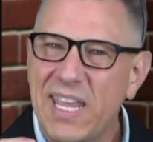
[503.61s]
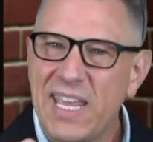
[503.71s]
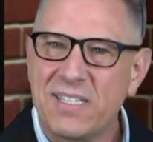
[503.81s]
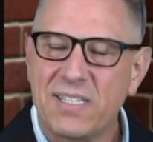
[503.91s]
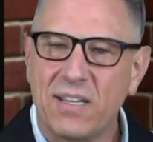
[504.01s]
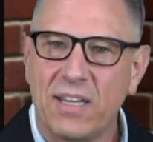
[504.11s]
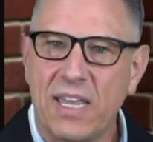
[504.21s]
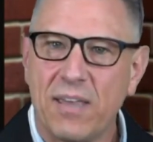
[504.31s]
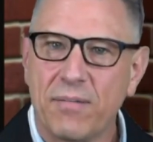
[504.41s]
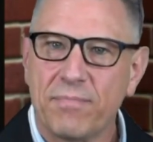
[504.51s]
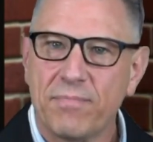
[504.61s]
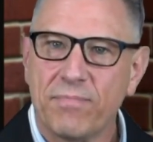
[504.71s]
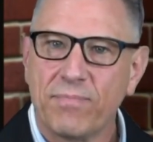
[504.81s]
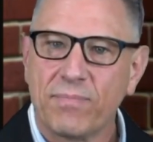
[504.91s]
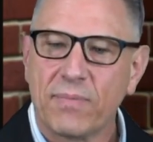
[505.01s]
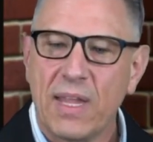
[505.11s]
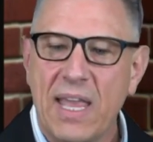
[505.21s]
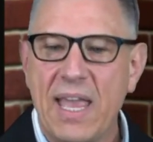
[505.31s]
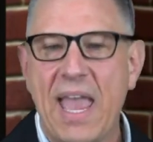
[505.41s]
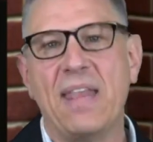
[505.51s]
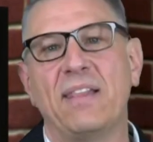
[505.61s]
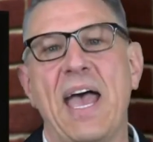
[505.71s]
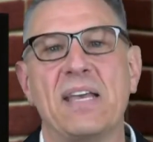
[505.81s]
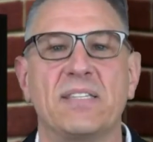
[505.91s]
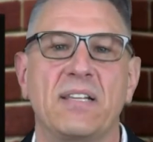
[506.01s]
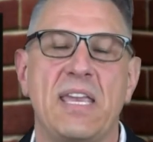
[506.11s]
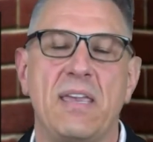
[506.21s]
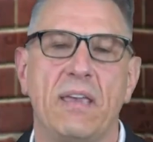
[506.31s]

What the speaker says: instantly. And lastly,